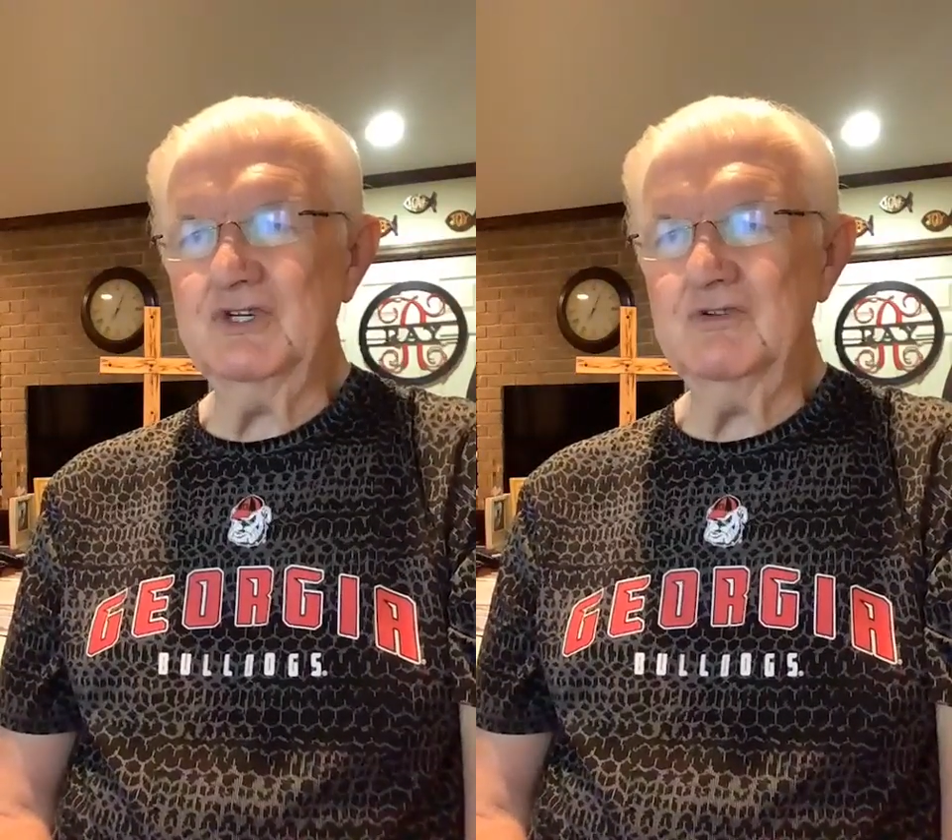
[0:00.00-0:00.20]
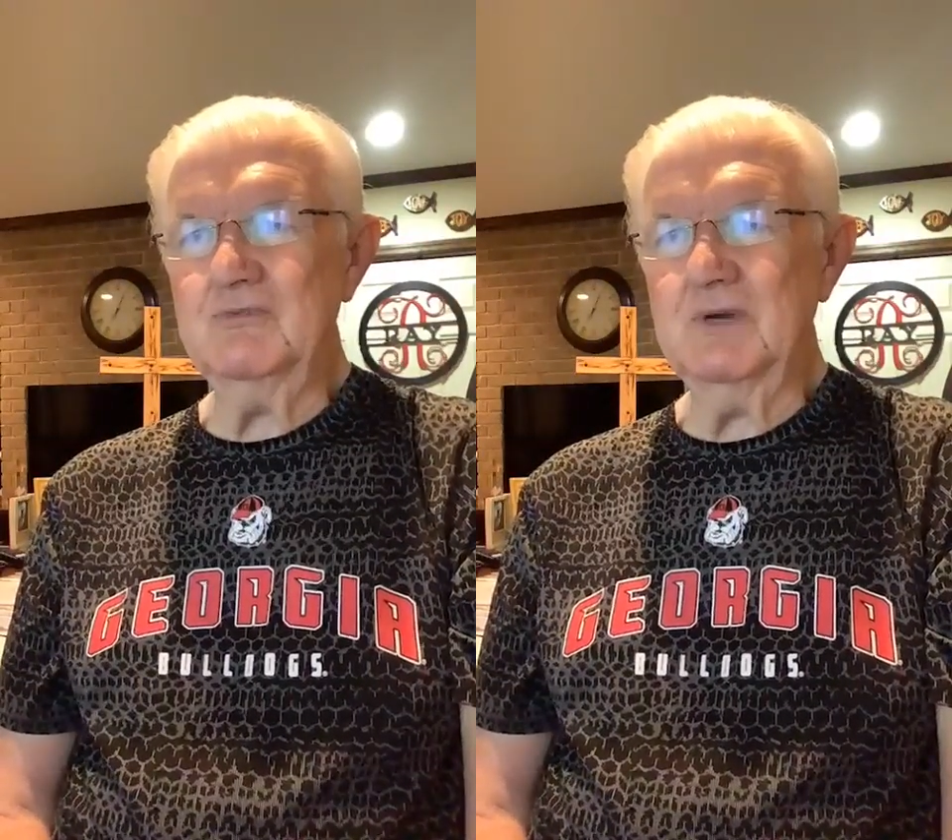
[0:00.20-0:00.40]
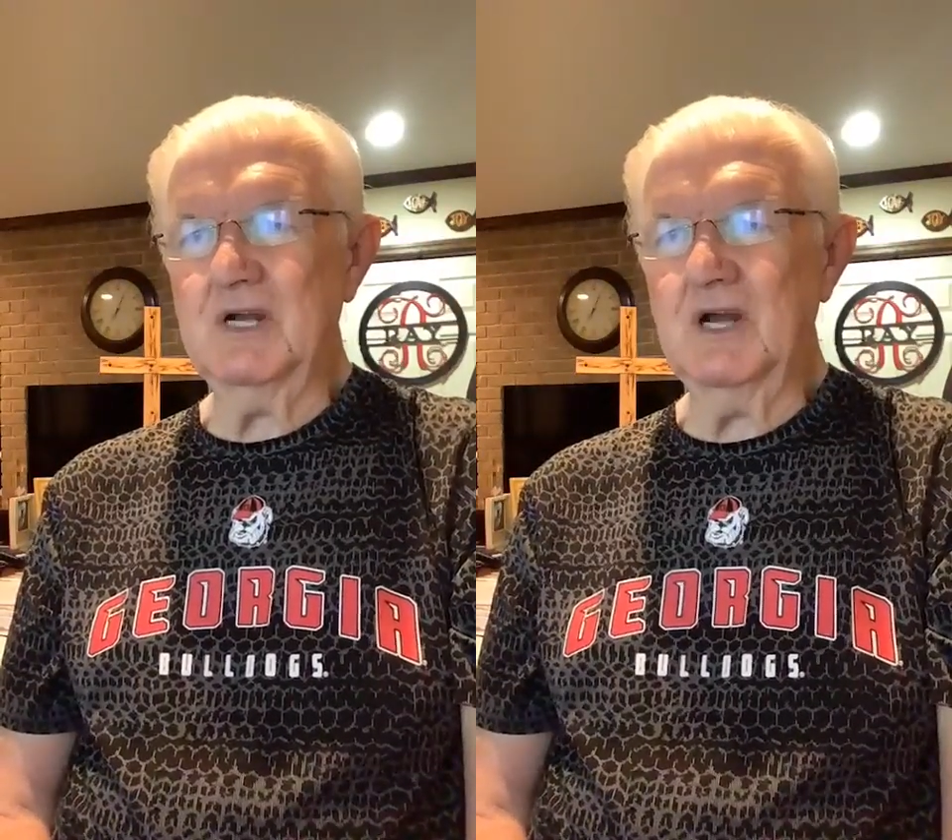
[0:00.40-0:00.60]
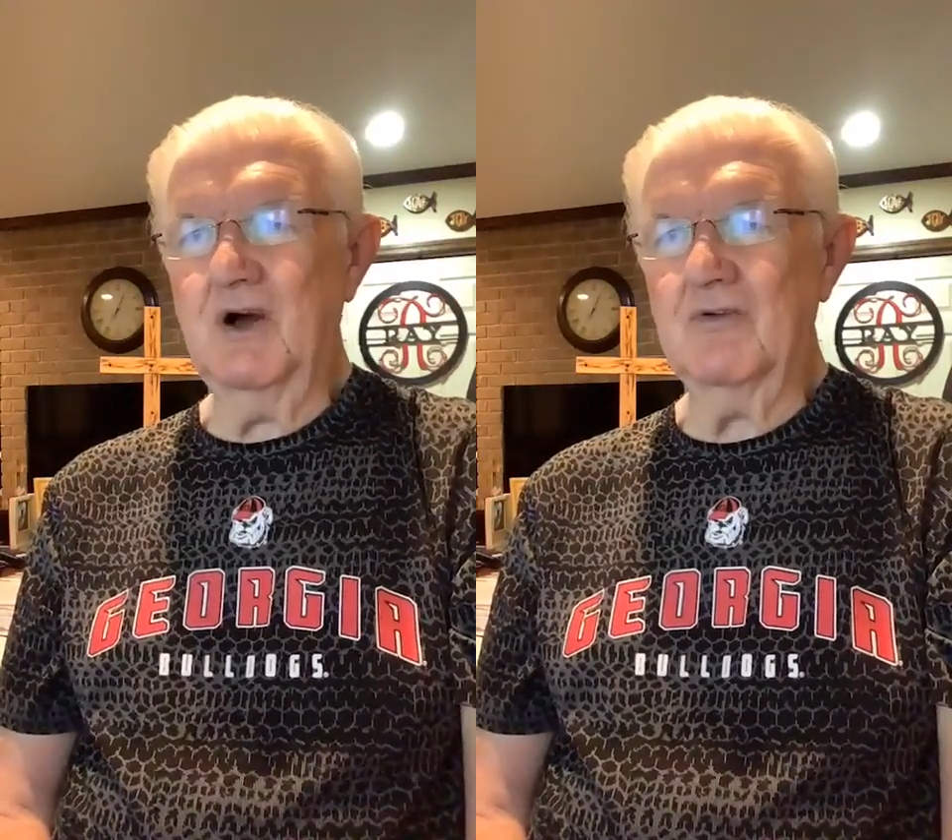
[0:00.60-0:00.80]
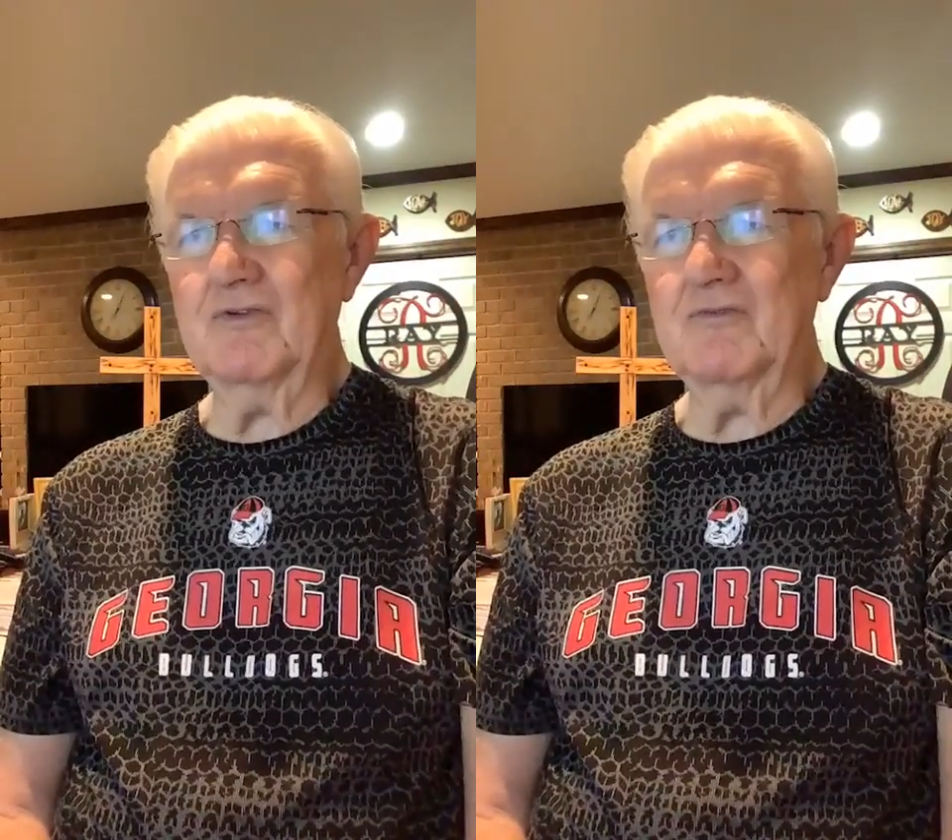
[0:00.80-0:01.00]
you
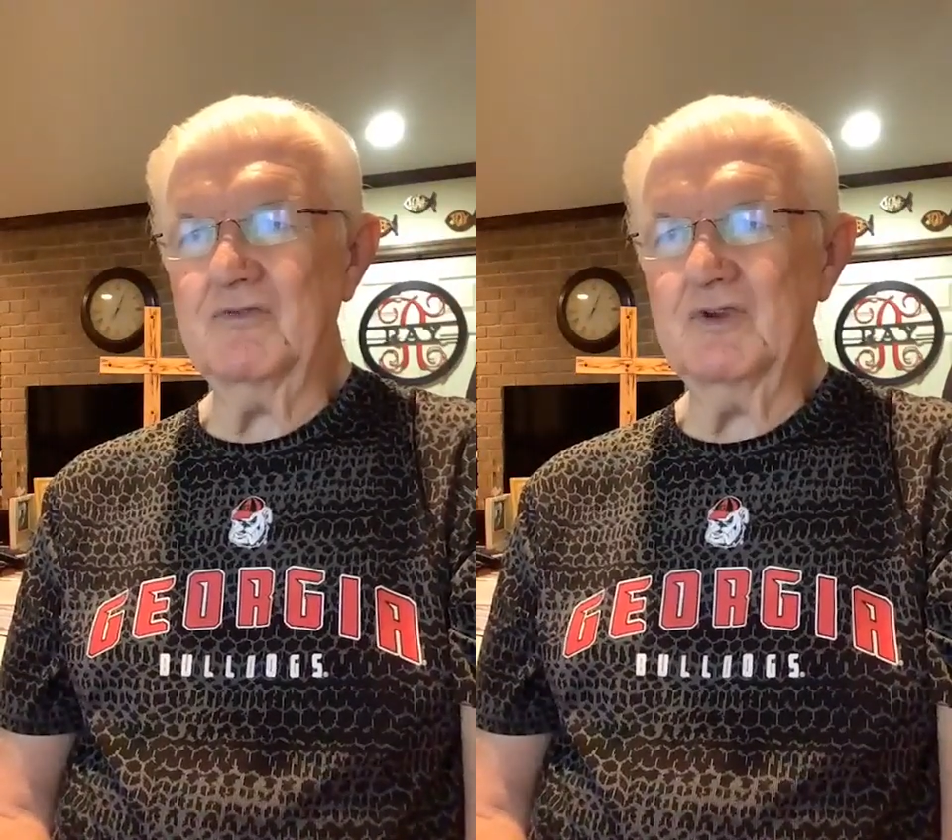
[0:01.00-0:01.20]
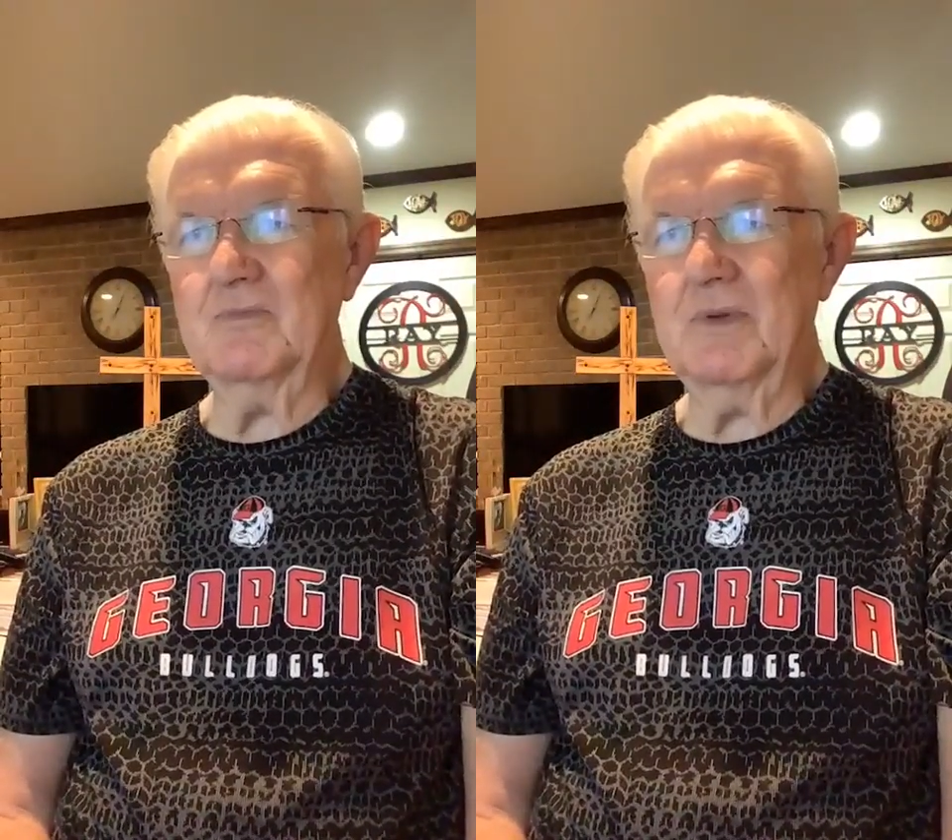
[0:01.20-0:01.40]
because of your